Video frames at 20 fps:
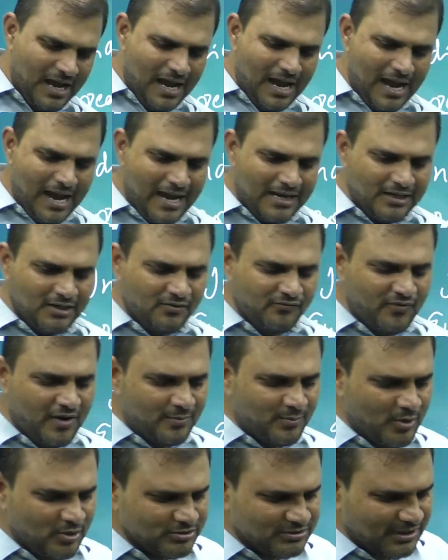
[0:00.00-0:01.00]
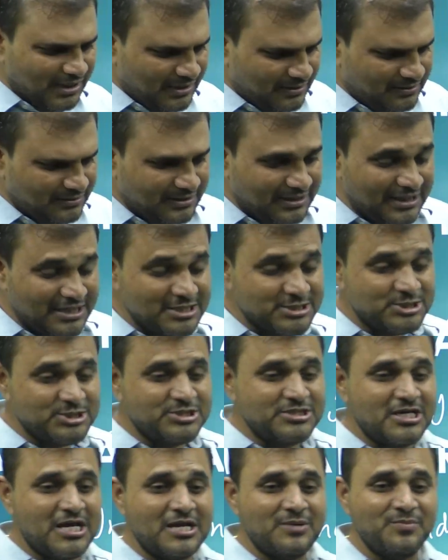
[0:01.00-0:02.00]
And one more thing,
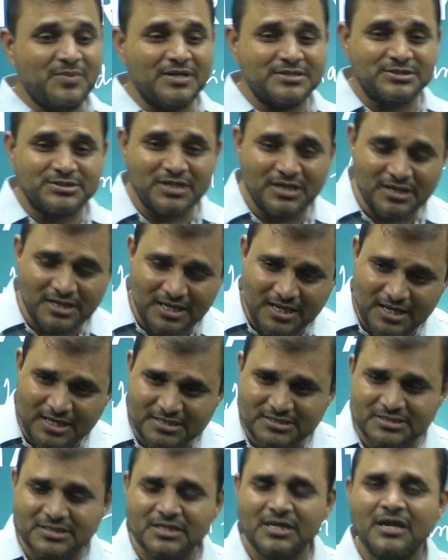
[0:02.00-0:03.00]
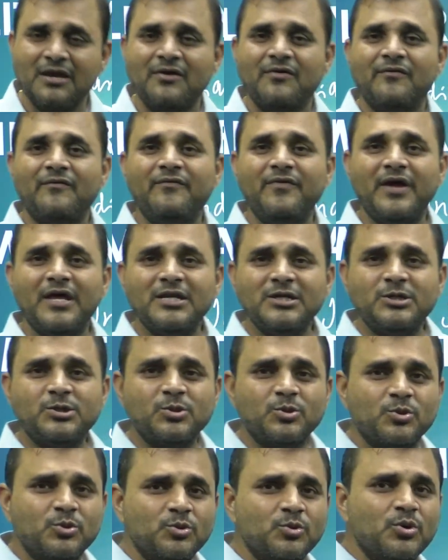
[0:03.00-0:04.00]
Christian missionaries went
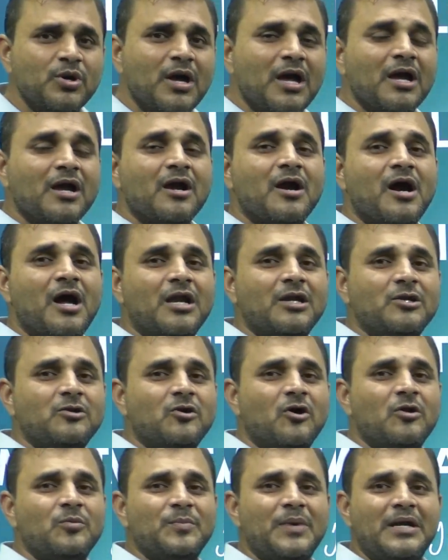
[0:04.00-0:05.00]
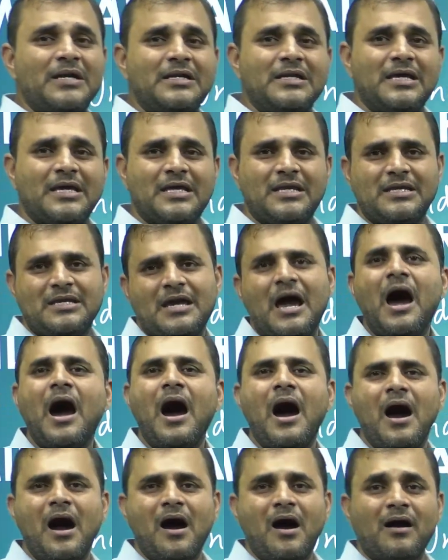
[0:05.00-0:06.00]
to cantonment
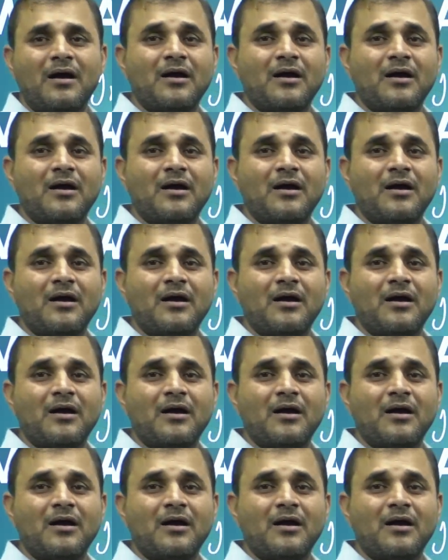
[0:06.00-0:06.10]
area.